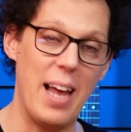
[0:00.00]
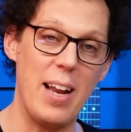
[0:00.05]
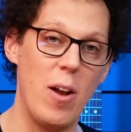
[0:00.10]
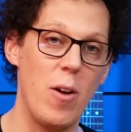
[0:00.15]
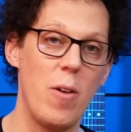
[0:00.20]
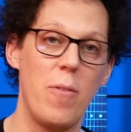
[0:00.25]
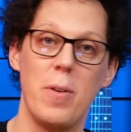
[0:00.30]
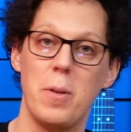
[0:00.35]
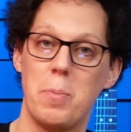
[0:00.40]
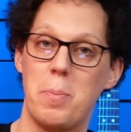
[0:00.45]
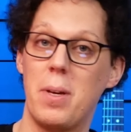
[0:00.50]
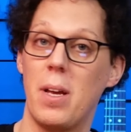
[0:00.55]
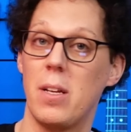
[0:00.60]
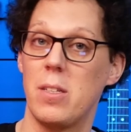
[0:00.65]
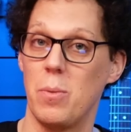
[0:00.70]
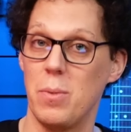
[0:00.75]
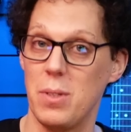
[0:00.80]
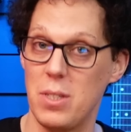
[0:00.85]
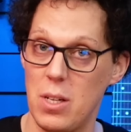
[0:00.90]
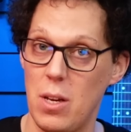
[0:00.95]
I don't know if it's
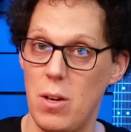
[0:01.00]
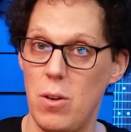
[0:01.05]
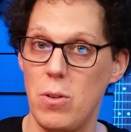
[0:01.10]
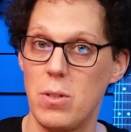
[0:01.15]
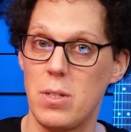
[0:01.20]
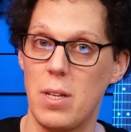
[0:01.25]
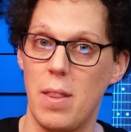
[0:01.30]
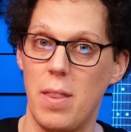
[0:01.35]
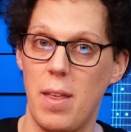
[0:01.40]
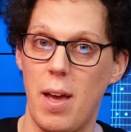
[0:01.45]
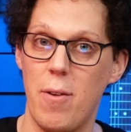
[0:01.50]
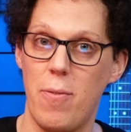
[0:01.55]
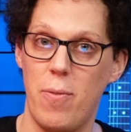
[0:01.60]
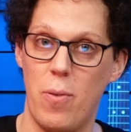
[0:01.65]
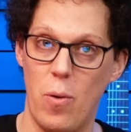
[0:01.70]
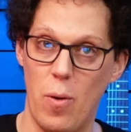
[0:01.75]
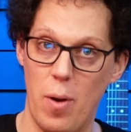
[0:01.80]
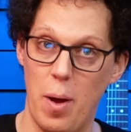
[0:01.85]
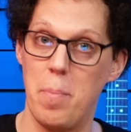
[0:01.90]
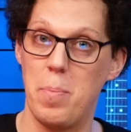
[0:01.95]
because it was used and
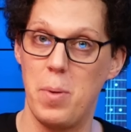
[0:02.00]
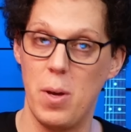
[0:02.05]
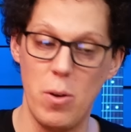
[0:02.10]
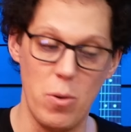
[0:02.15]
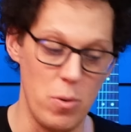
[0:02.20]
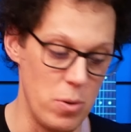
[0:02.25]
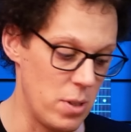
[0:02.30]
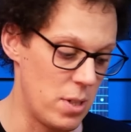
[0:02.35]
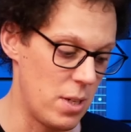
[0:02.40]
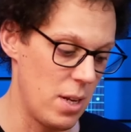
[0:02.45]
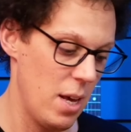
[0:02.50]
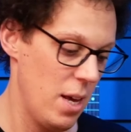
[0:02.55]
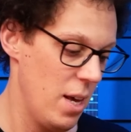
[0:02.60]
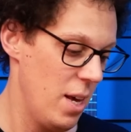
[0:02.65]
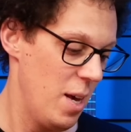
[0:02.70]
therefore abused,